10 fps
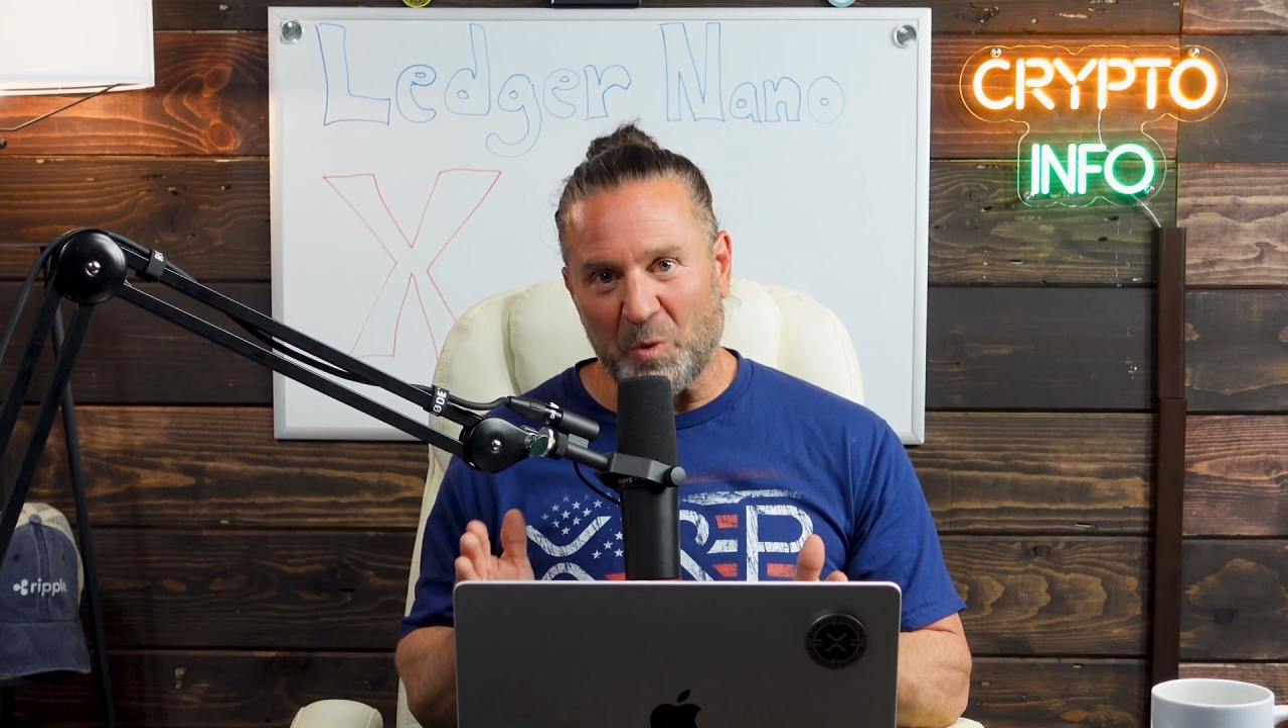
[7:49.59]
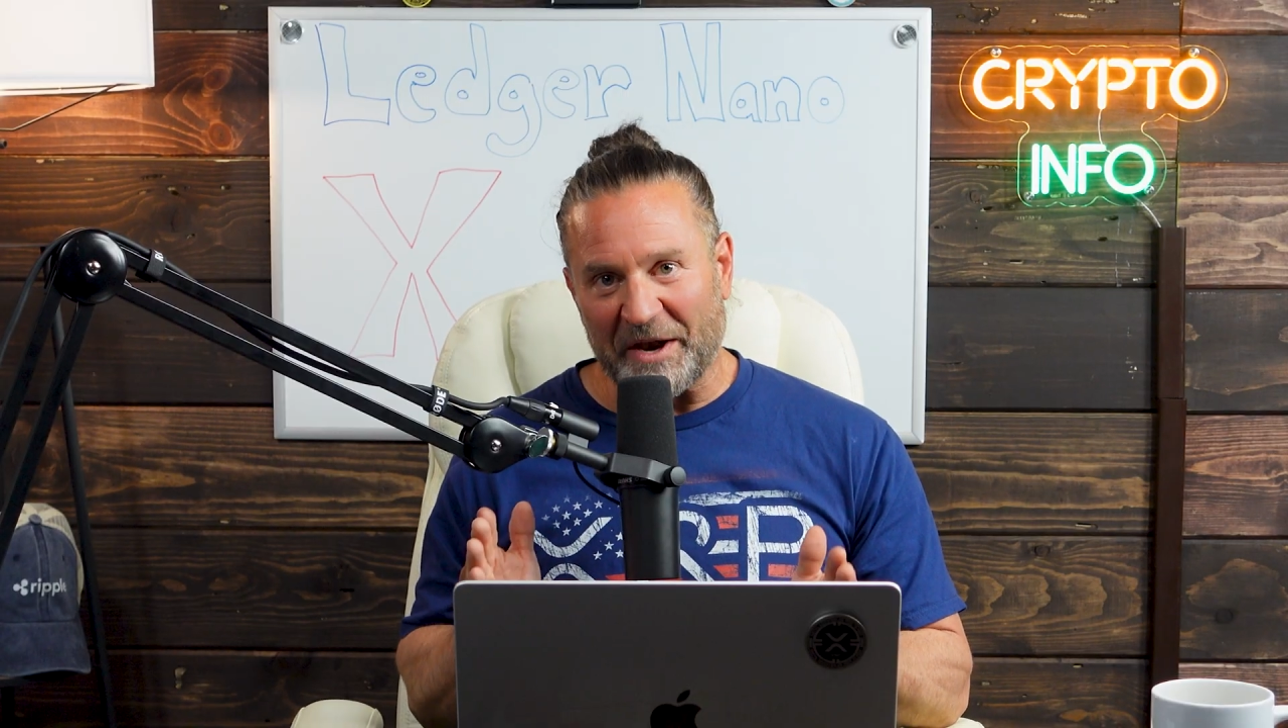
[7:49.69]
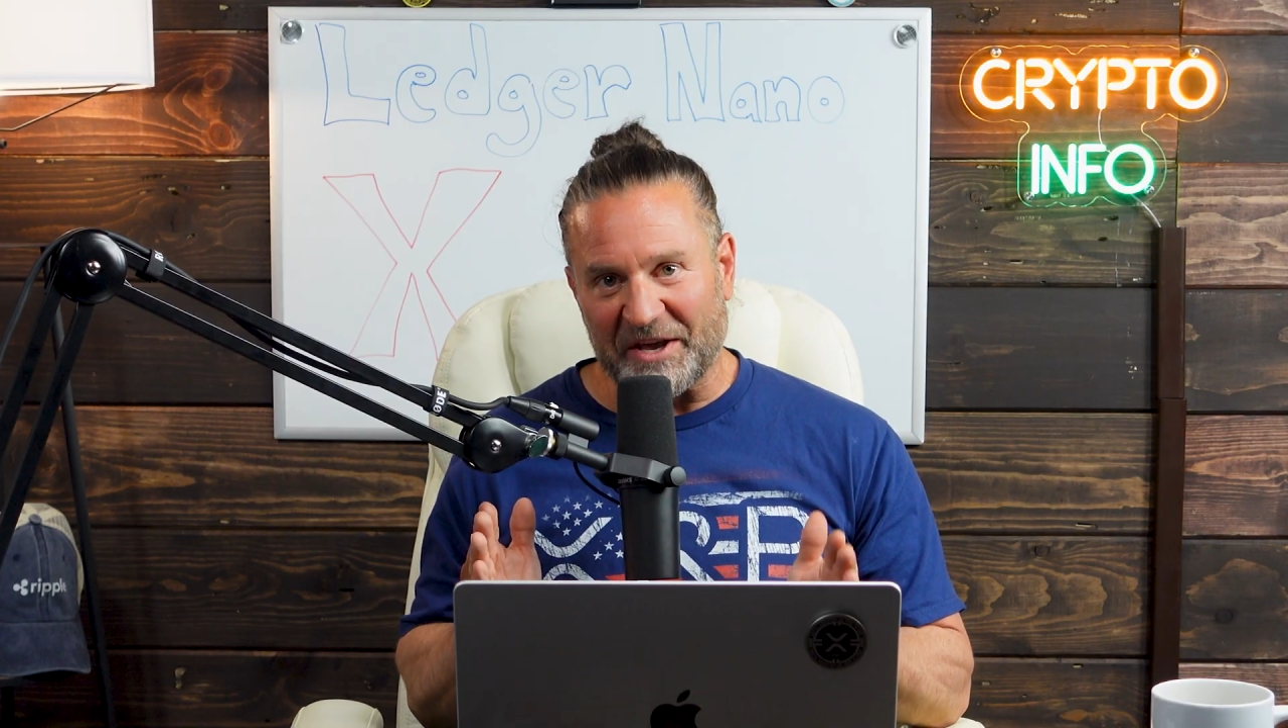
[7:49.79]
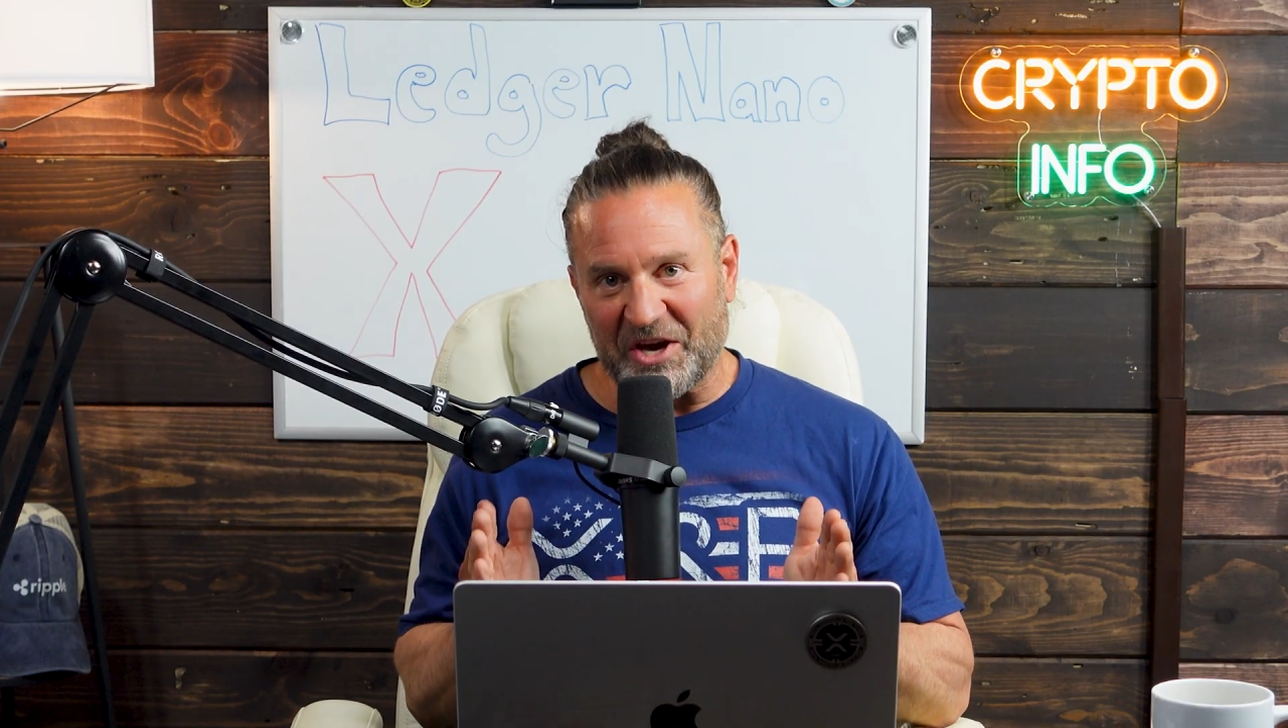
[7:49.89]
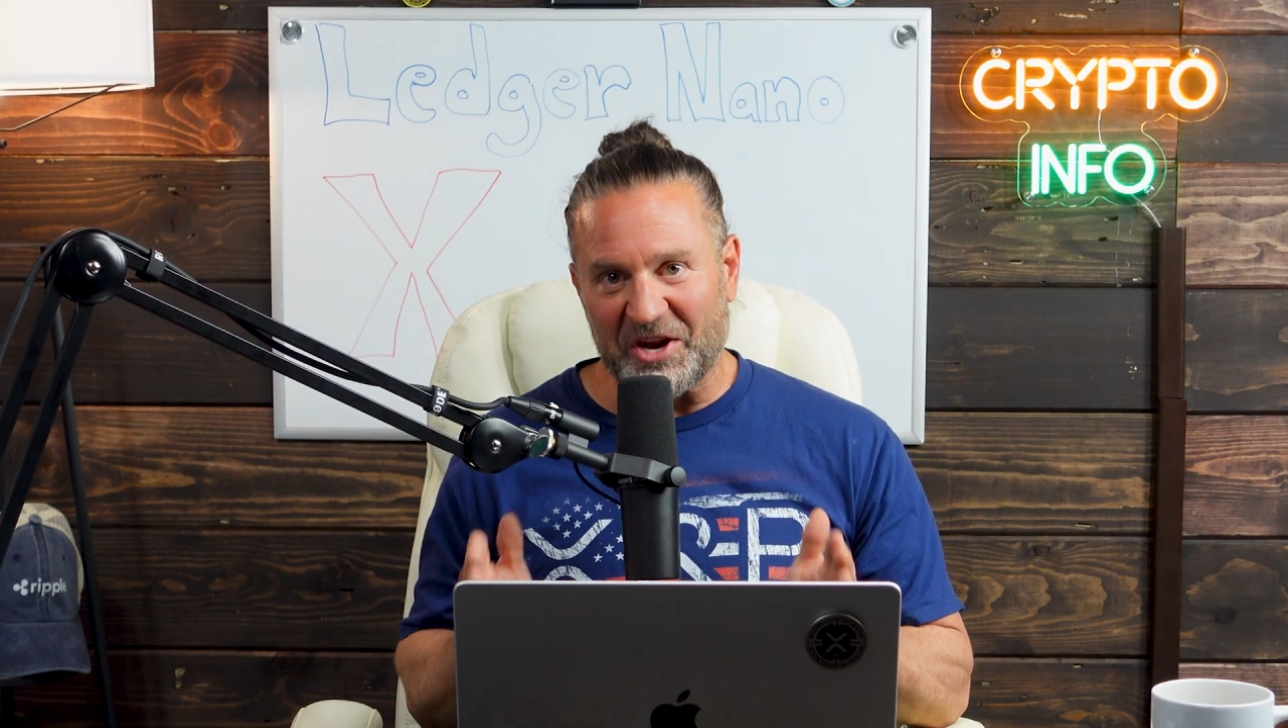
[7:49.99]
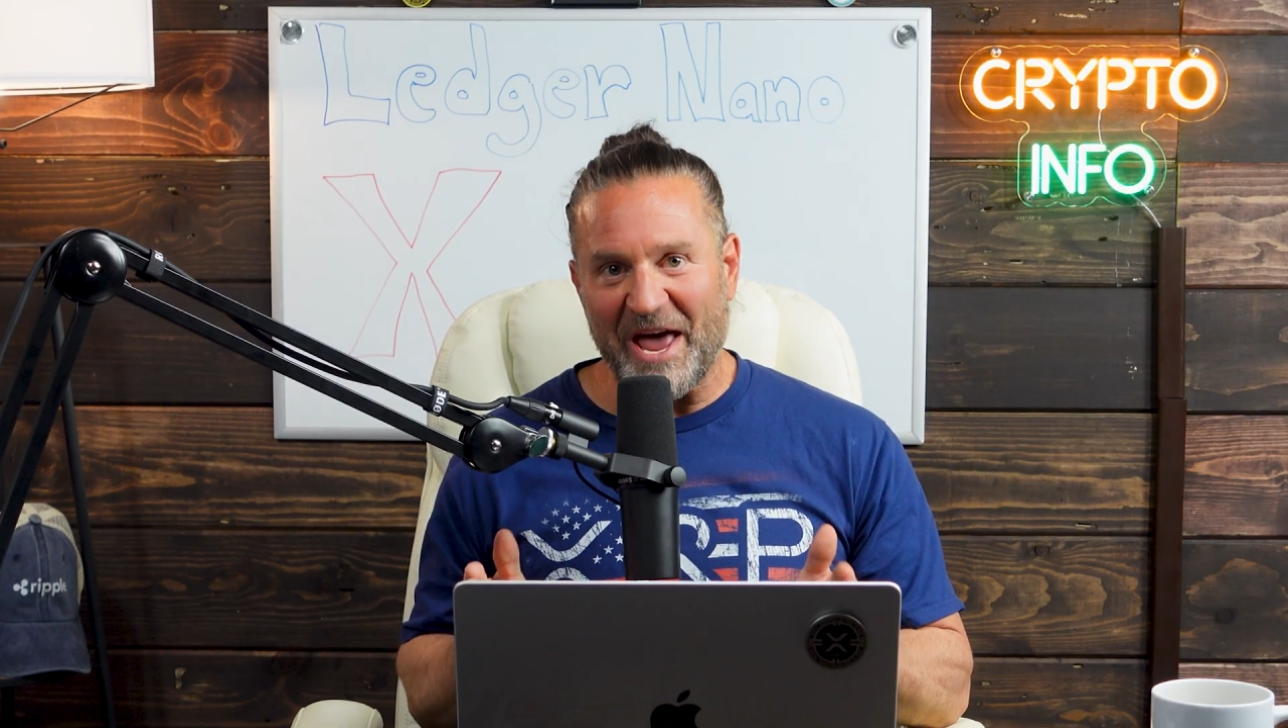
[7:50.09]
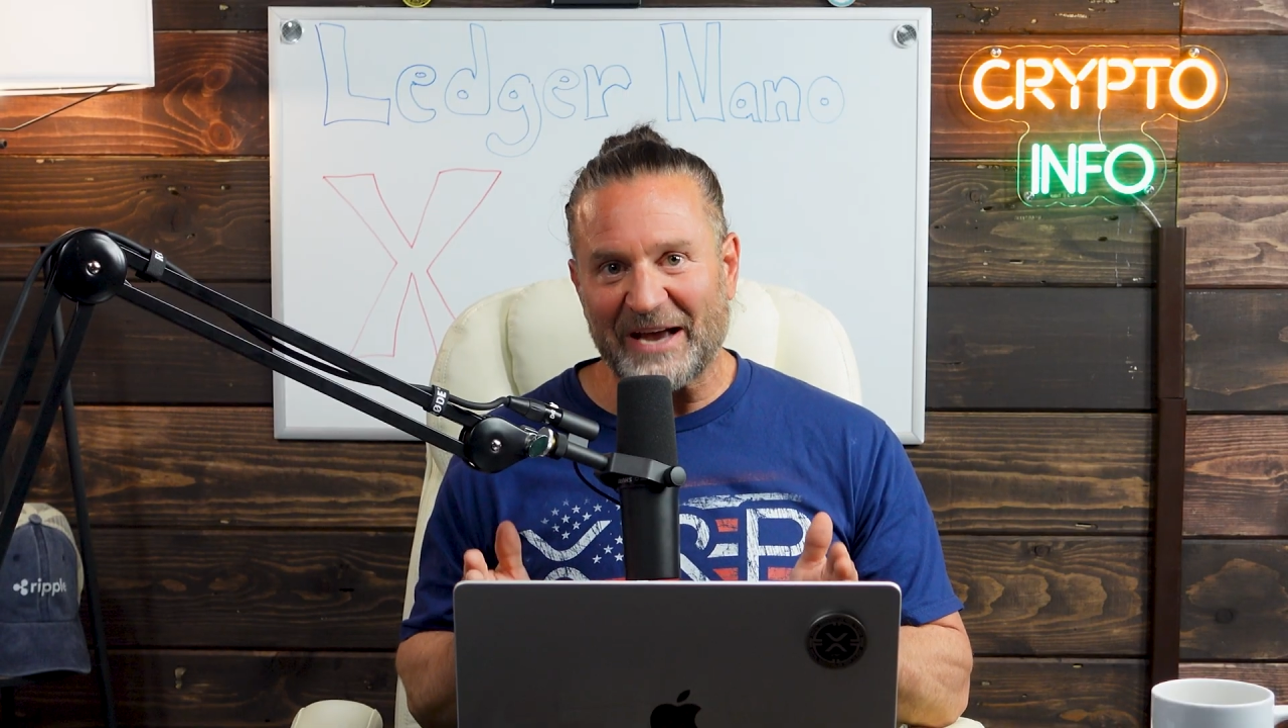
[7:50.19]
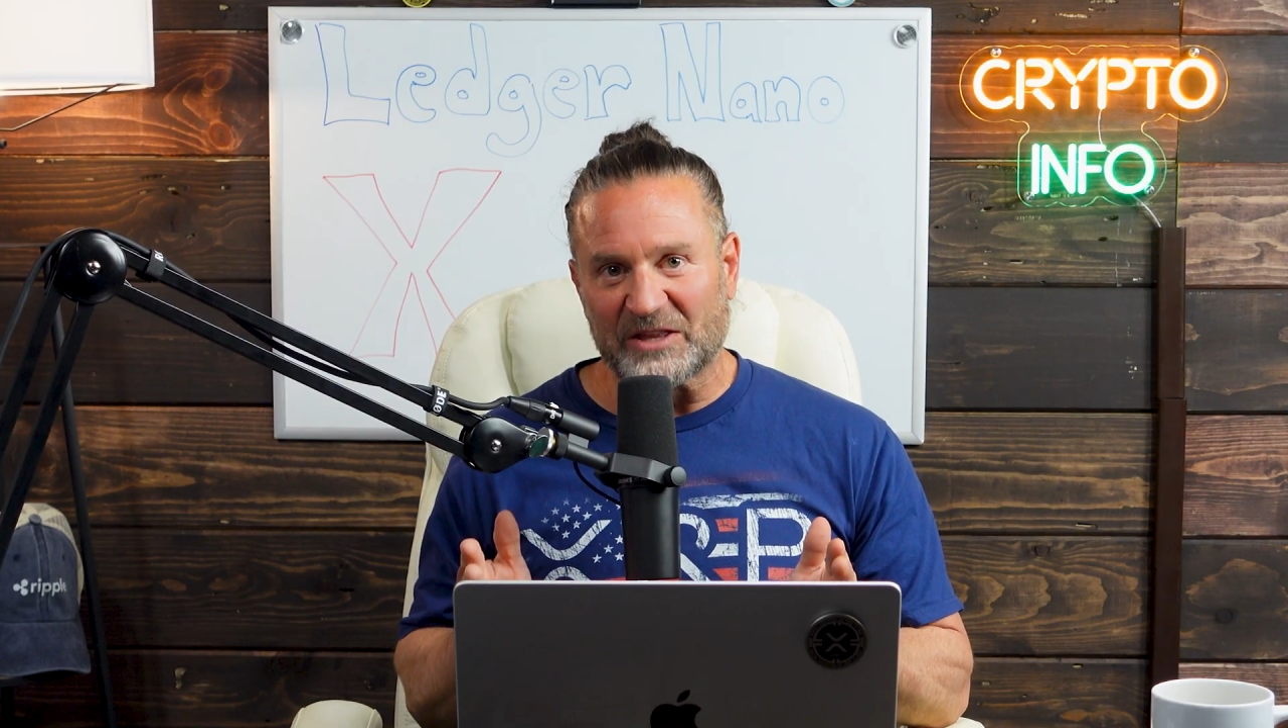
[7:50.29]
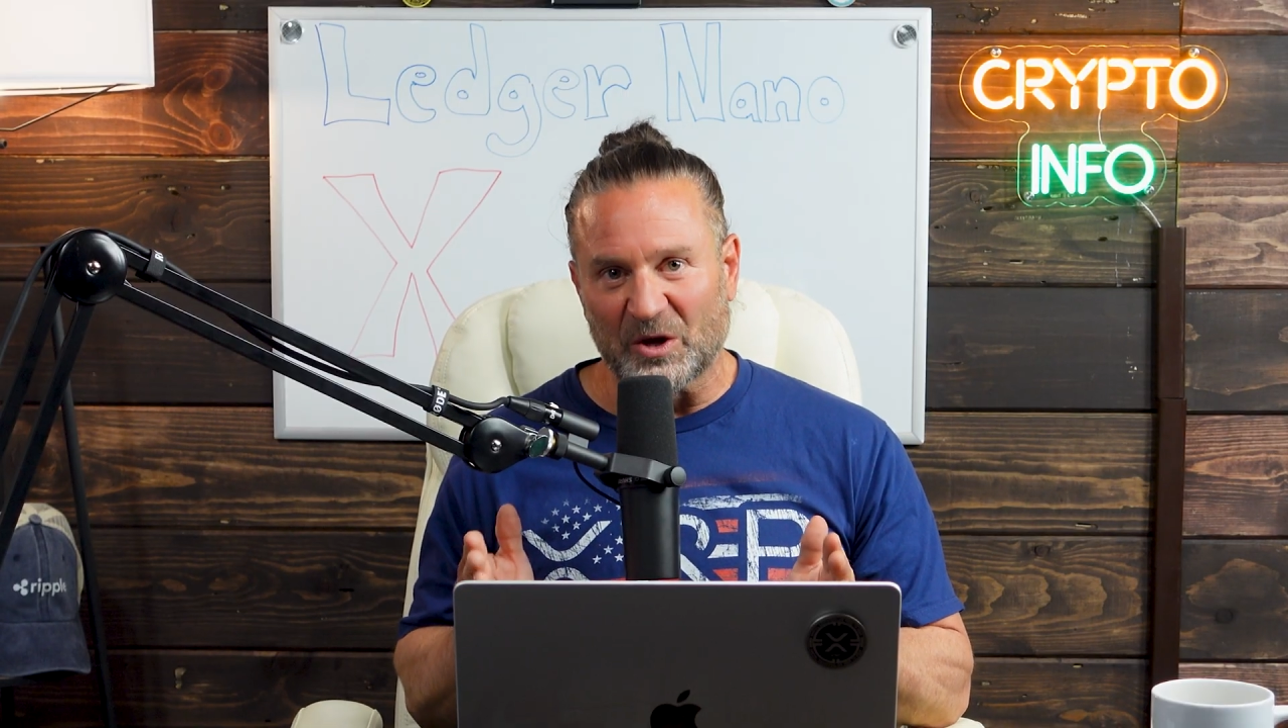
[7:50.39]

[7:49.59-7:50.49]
you want to connect